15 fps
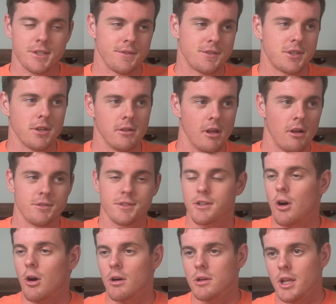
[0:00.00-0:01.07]
you have student loans, a
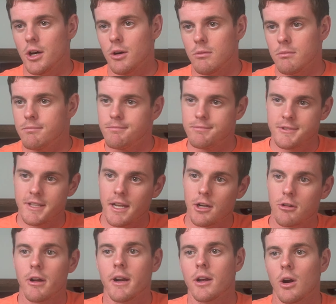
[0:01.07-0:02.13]
car loan, 10
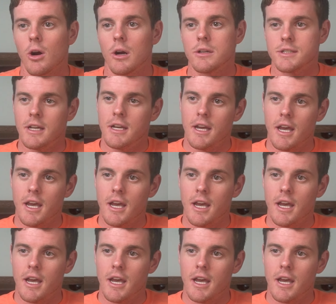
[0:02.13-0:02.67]
credit cards,